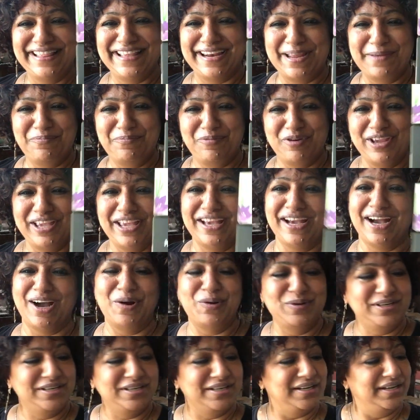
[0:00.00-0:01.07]
that I'm bringing
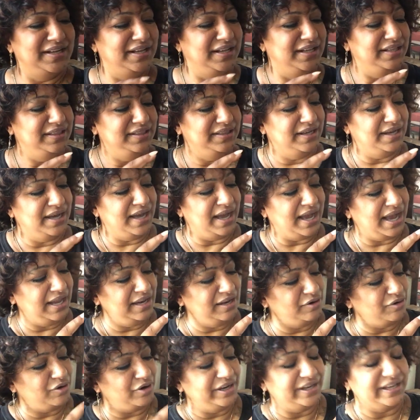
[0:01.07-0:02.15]
out, the
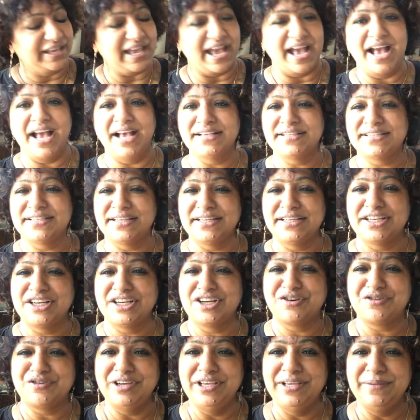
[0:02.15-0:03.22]
hyaluronic acid
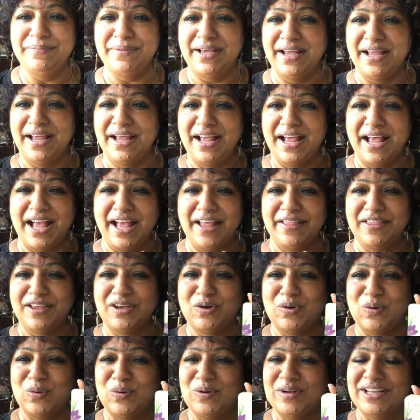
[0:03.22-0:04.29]
cream and the
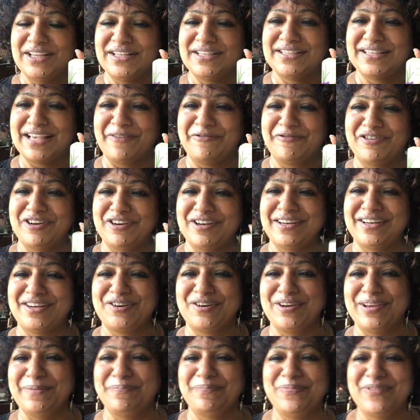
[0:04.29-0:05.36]
golden saffron
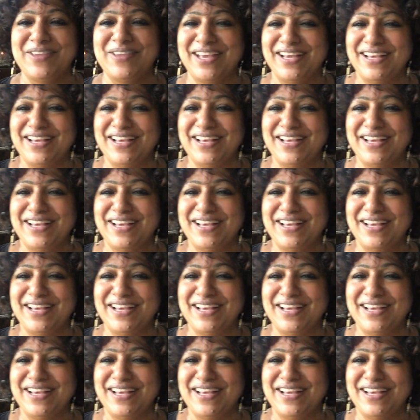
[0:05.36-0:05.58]
cream.